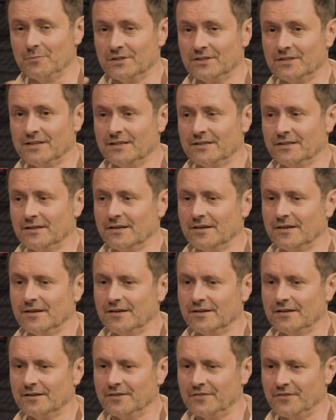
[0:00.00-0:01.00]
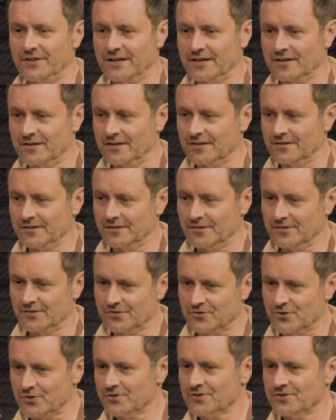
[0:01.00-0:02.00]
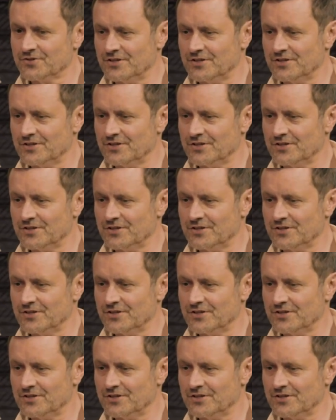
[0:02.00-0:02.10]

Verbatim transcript: But then there are certain